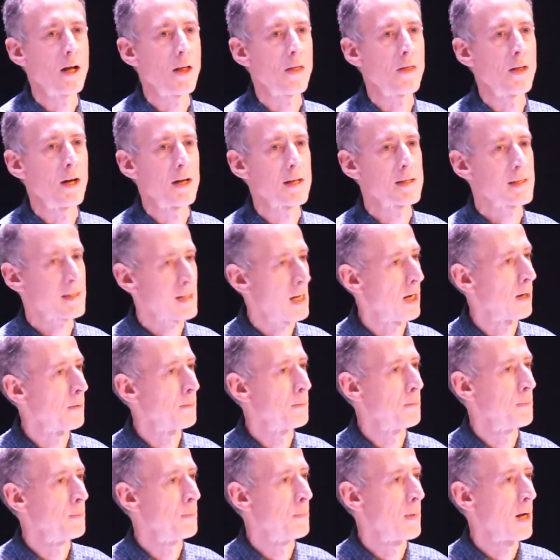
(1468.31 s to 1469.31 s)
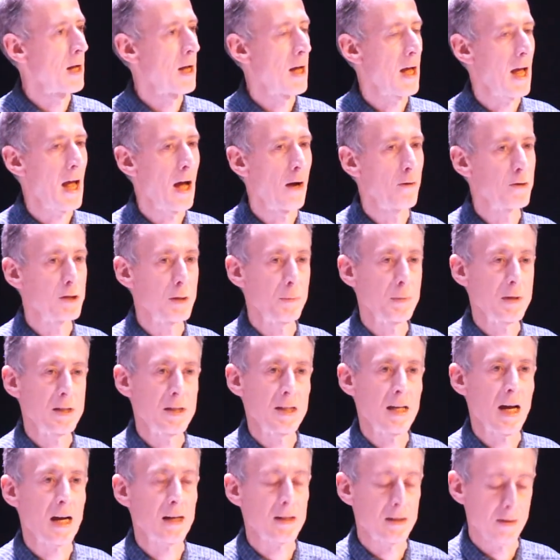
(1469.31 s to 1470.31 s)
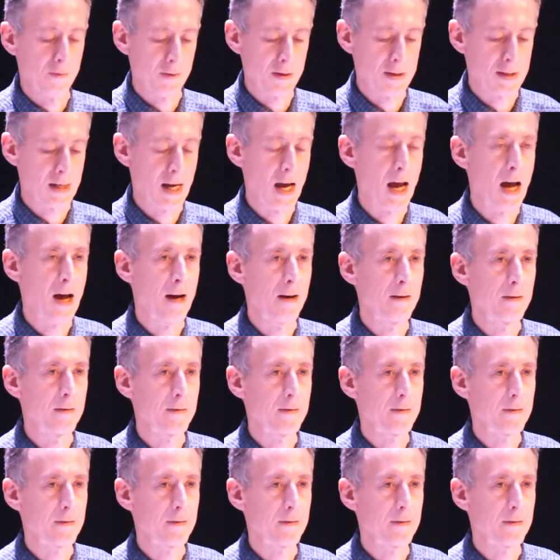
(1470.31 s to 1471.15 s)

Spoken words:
that some LGBT activists have.